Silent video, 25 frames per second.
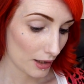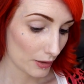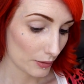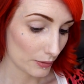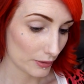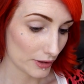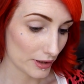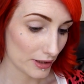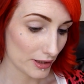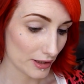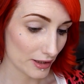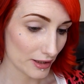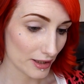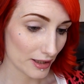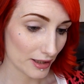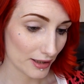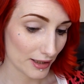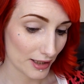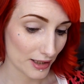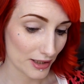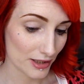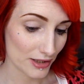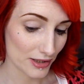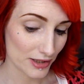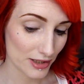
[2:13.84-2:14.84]
One of the other
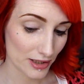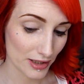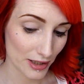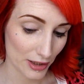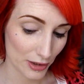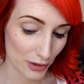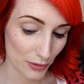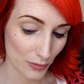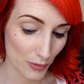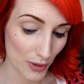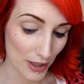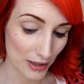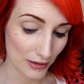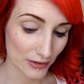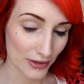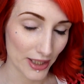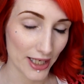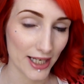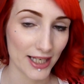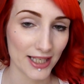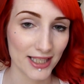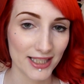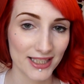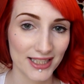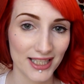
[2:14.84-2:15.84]
things that you will
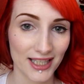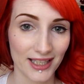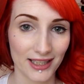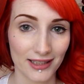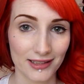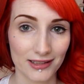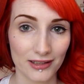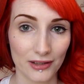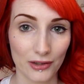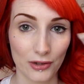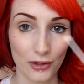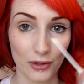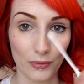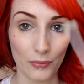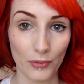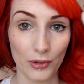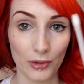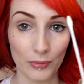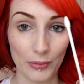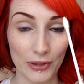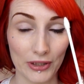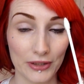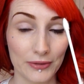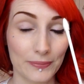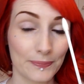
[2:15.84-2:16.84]
need is a cotton
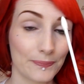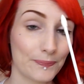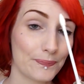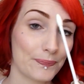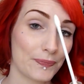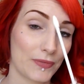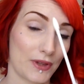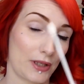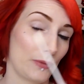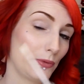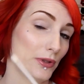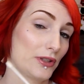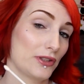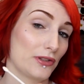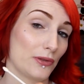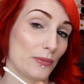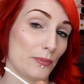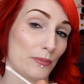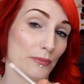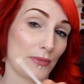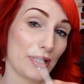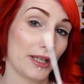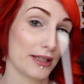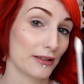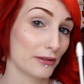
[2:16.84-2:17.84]
bud with
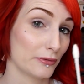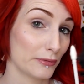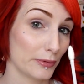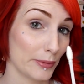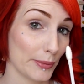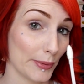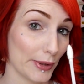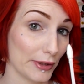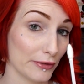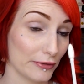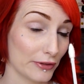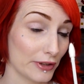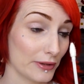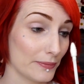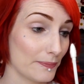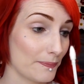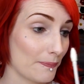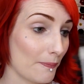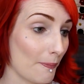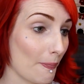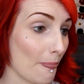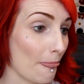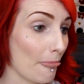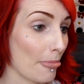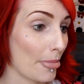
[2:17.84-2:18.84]
some makeup remover.
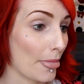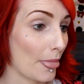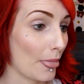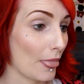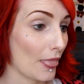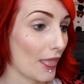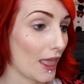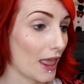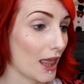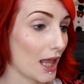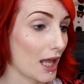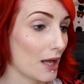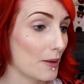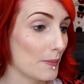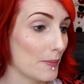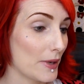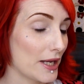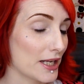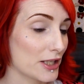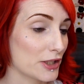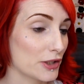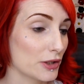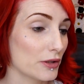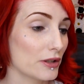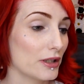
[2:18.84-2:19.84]

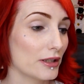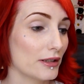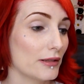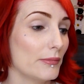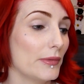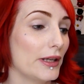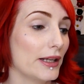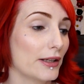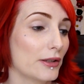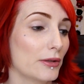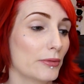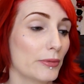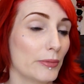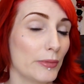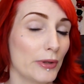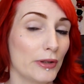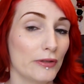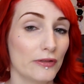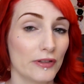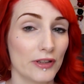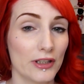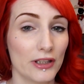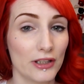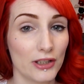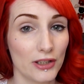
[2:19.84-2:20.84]
Make sure that the makeup
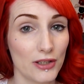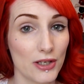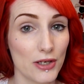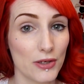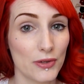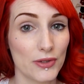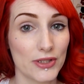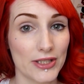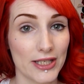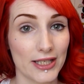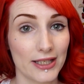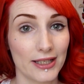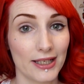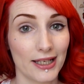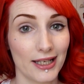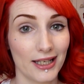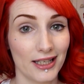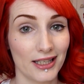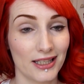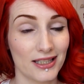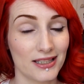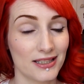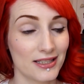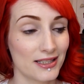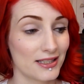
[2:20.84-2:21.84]
remover that you're using
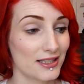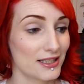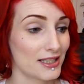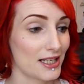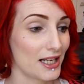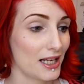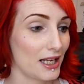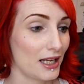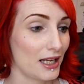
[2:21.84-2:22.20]
is